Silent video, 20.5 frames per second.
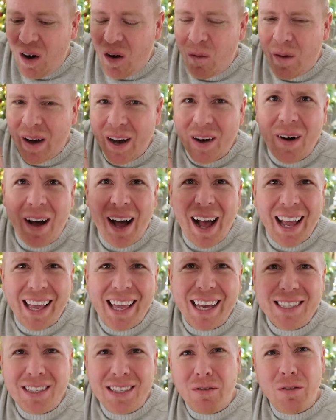Well, I
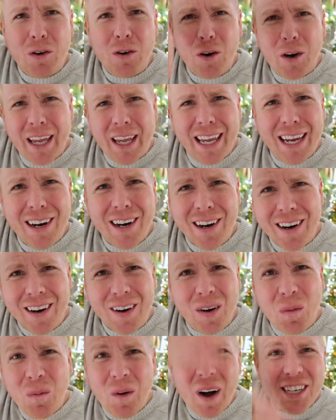guess if you're
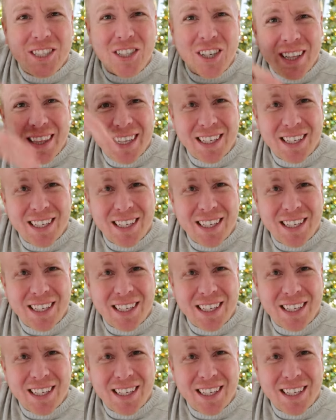here watching